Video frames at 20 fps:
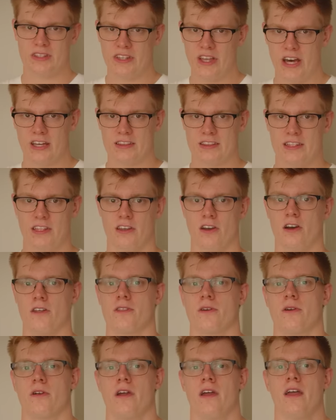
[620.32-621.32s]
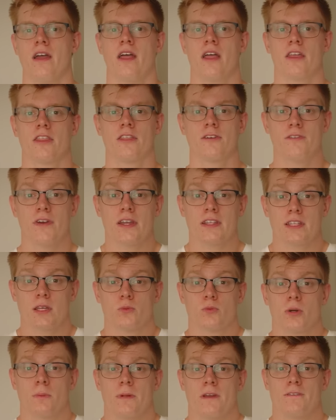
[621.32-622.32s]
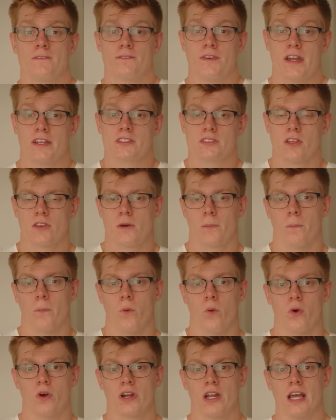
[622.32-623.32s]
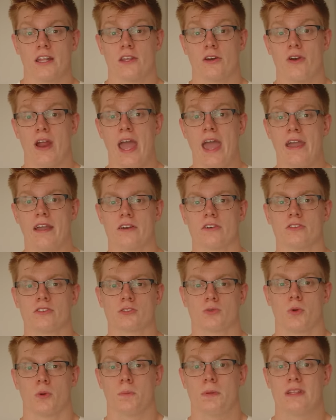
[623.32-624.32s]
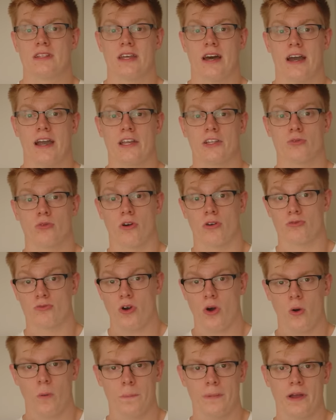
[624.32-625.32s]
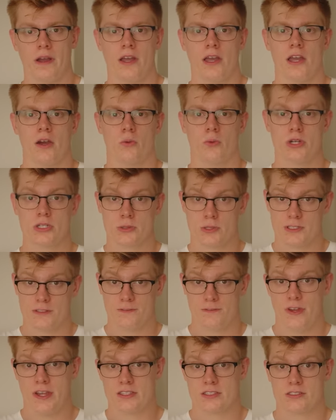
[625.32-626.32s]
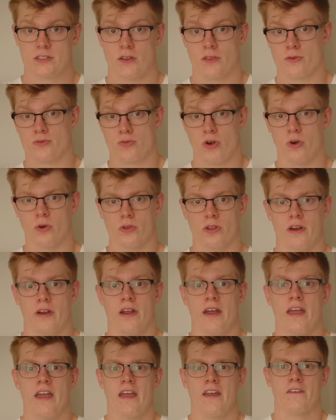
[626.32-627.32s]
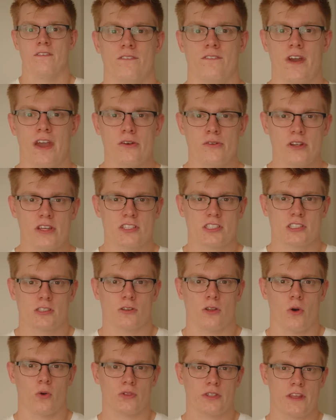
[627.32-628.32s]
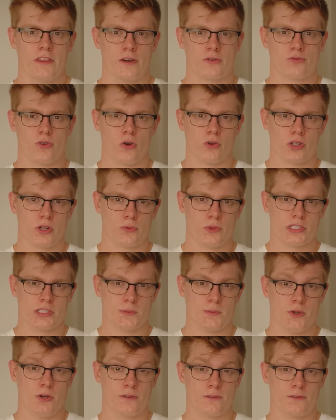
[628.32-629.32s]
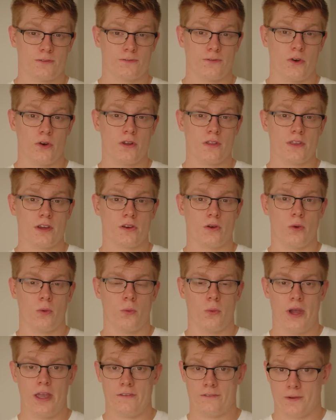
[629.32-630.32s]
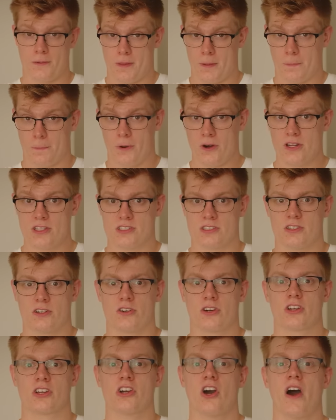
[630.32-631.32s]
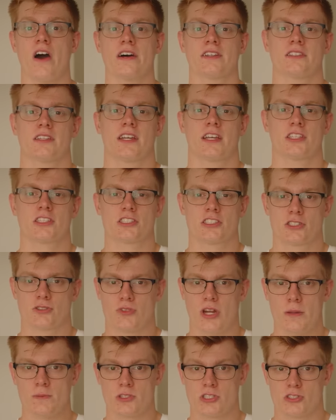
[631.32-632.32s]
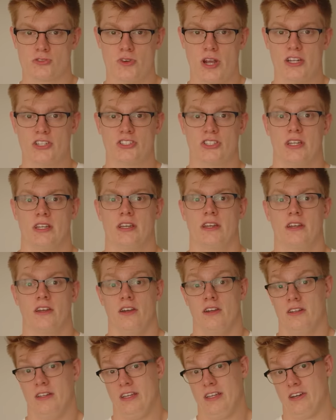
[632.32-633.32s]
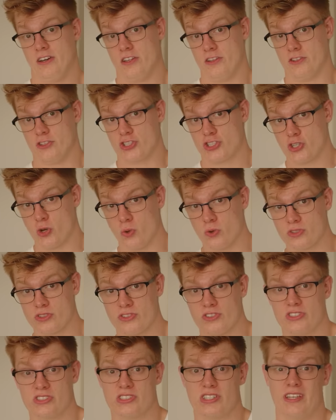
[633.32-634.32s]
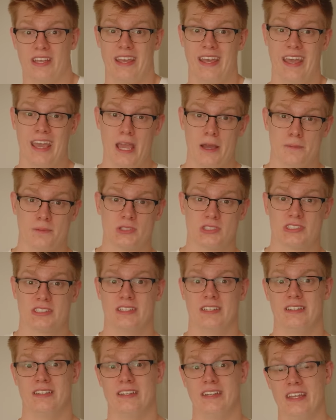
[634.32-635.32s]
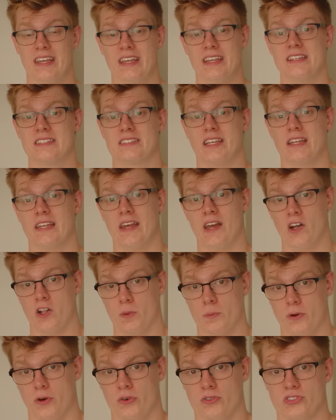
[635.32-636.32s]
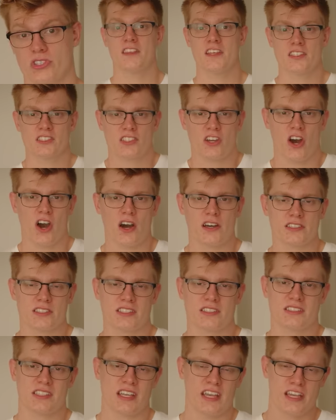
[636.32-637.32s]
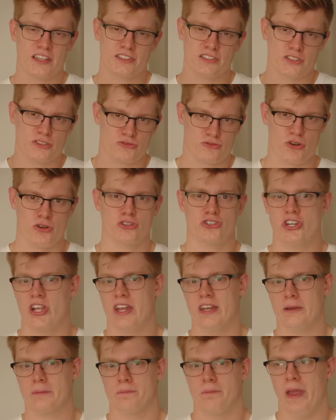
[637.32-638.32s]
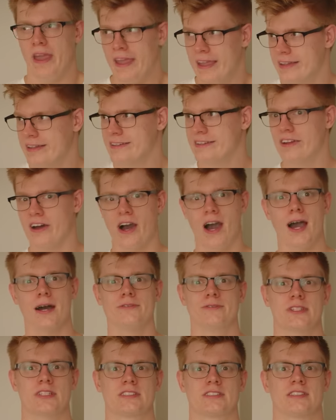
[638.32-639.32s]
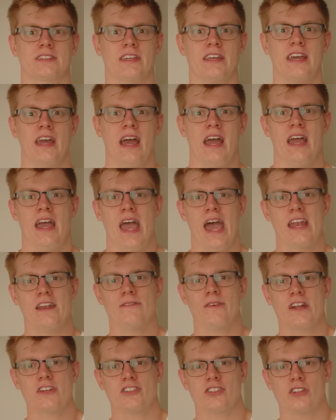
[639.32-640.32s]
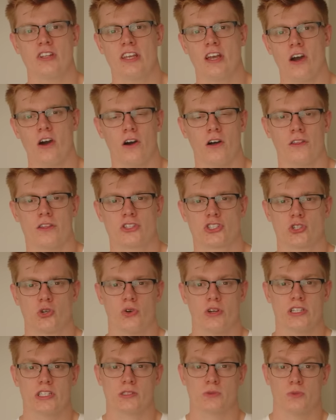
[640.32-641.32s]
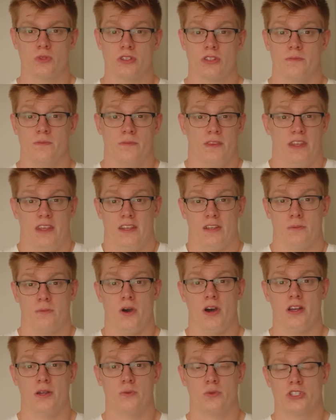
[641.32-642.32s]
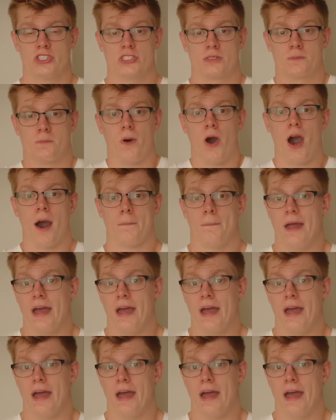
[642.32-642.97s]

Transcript: not the other. The victim would be fixed to the board and their ankles would be tied to a rope, which was fixed to the roller. Very slowly the roller was moved further away from the prisoner, causing extreme stretching on the shoulders, hips, knees, and elbows. This causes excruciating pain, obviously, and eventually all the joints would in your body would just pop